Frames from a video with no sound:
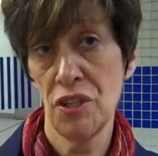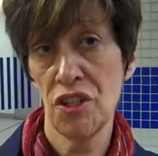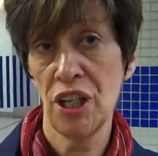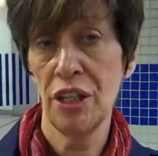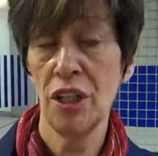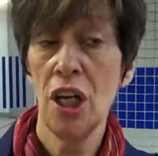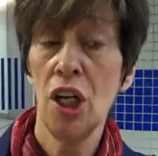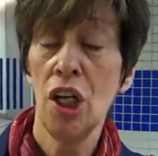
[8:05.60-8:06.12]

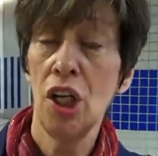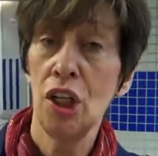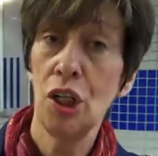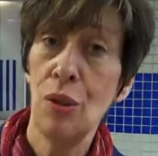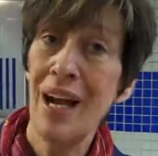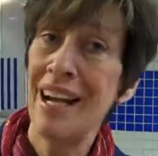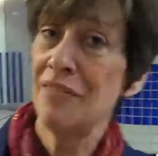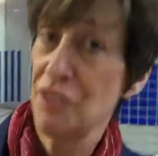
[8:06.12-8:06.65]
Rasheed,
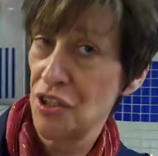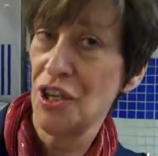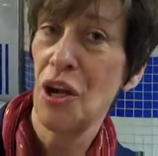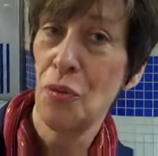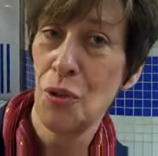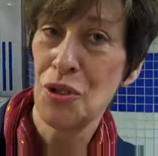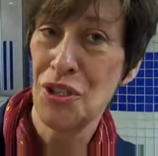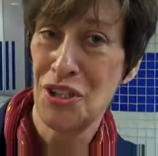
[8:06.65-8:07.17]
you have to
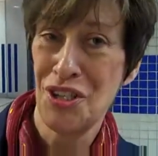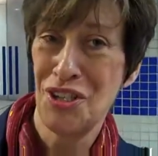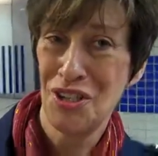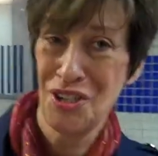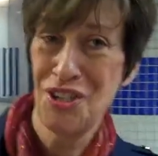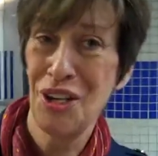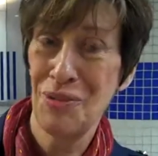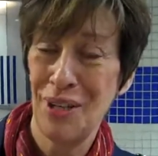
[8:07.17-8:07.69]
know what it is
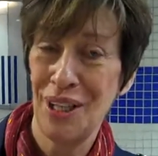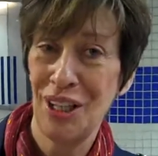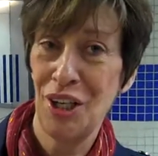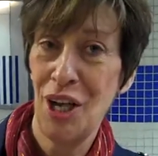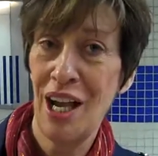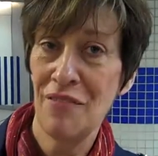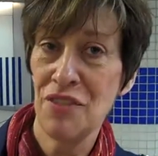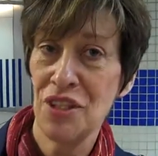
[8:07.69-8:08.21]
you're doing.
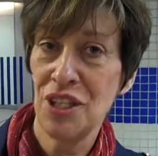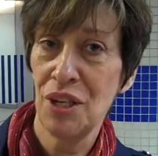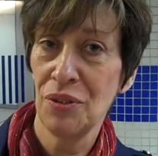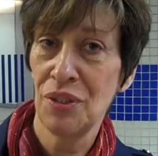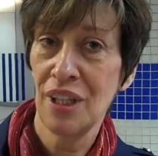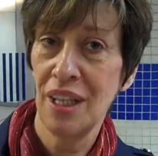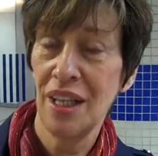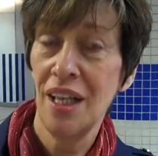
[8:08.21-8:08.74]
You have to know
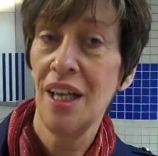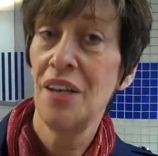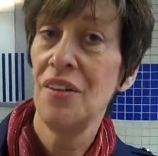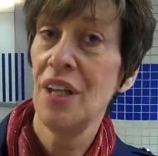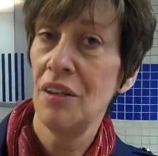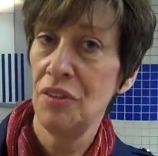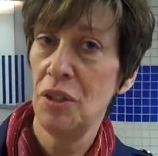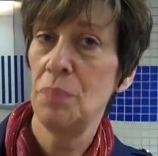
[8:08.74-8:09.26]

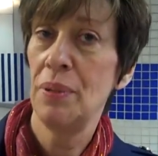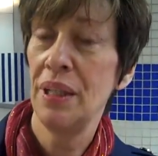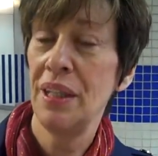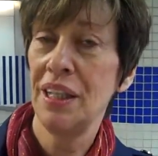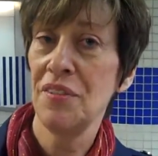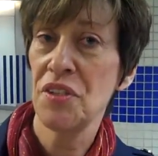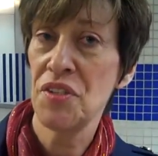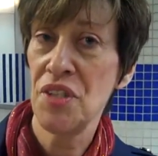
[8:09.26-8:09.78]
the
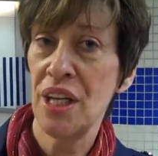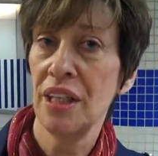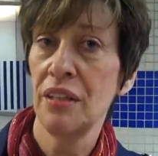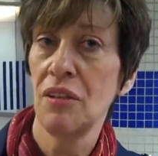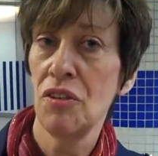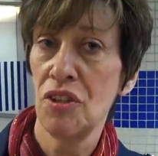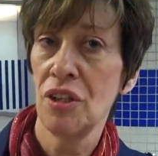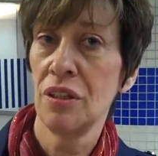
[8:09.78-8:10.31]
underpinning of the
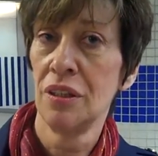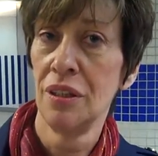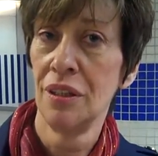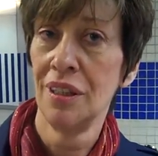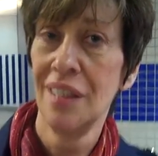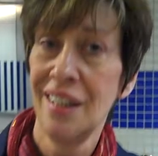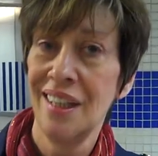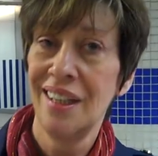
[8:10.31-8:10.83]

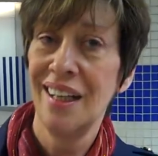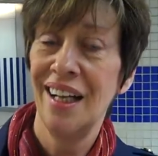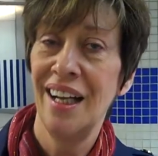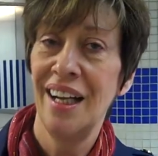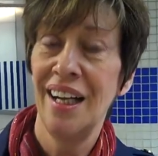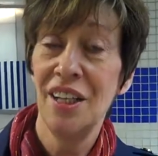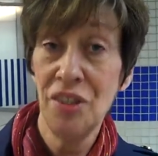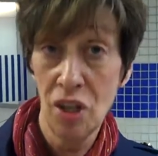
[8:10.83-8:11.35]
psychological
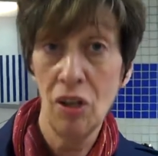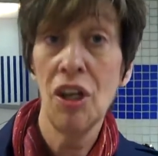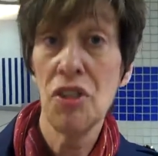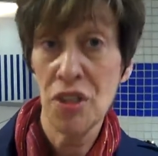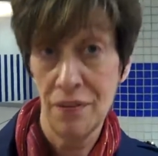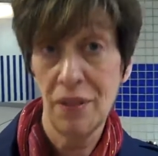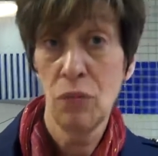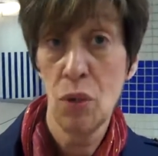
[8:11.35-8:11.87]

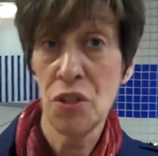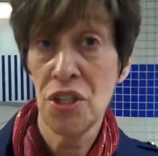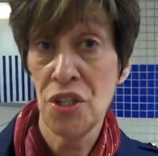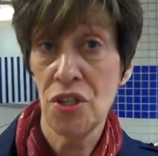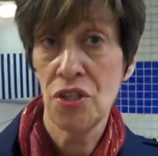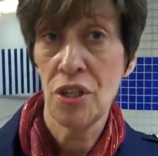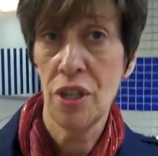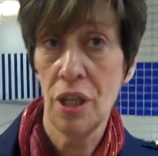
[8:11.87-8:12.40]
knowledge of what it
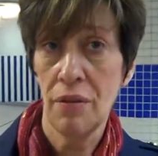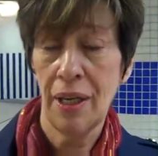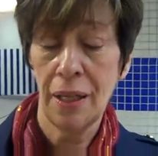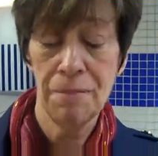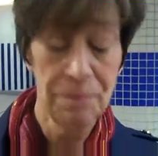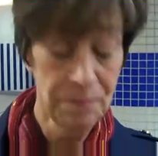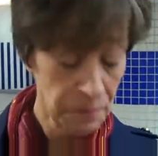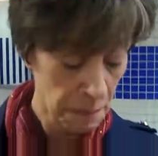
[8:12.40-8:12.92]
is you're
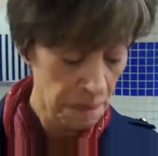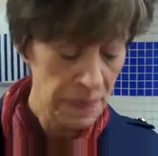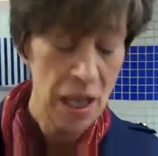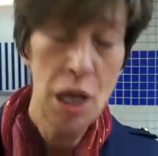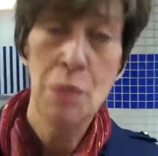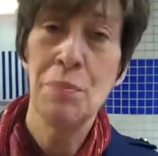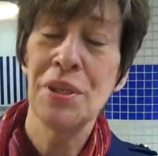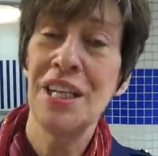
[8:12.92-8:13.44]
doing.
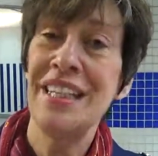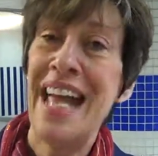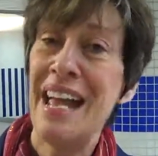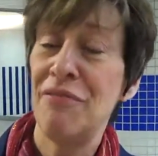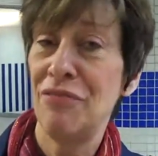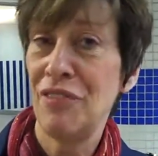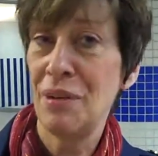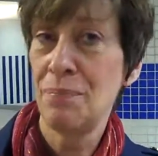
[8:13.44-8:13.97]
But then
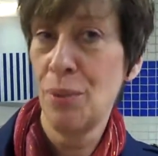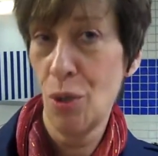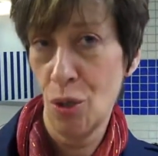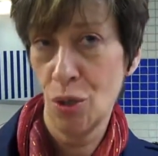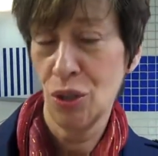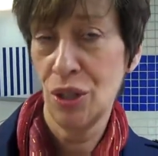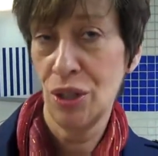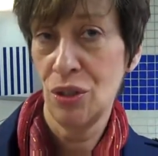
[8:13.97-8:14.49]
every
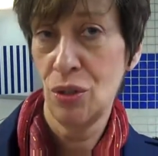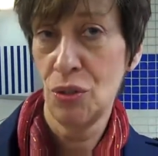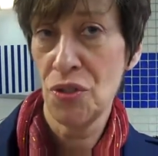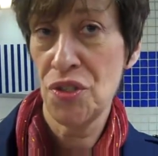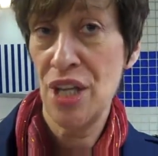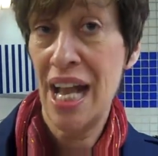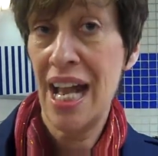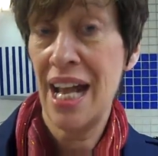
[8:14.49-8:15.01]
book
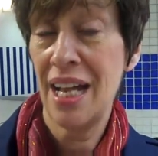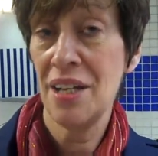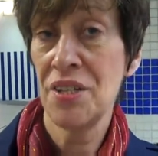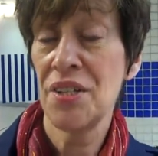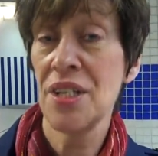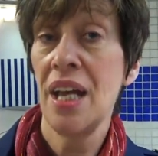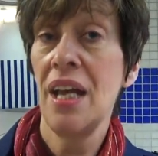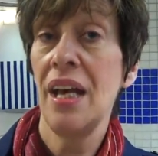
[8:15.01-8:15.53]
also
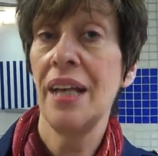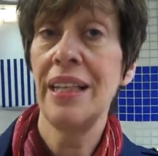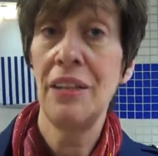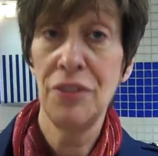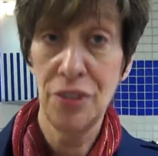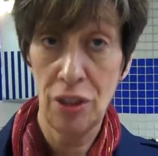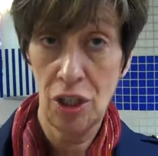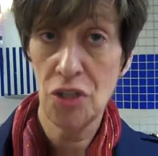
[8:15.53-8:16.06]
has an
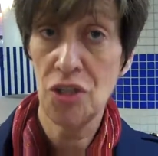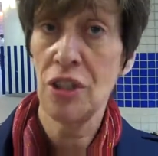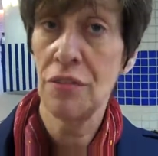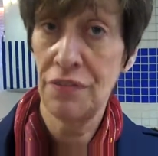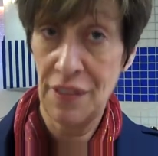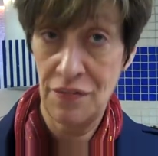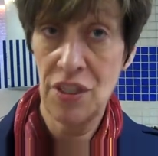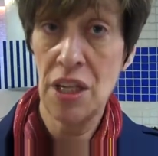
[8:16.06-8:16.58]
anthology of
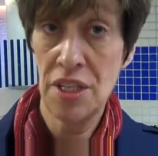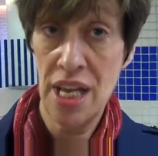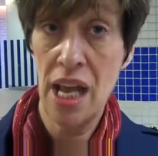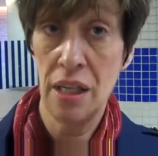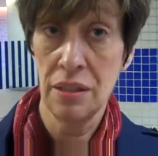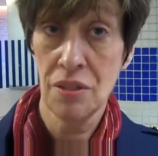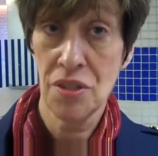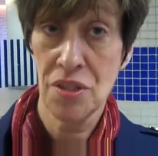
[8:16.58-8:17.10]
50
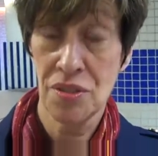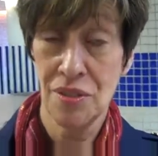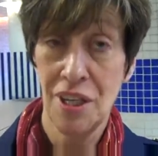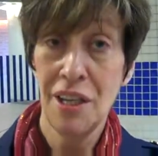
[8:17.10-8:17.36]
tales,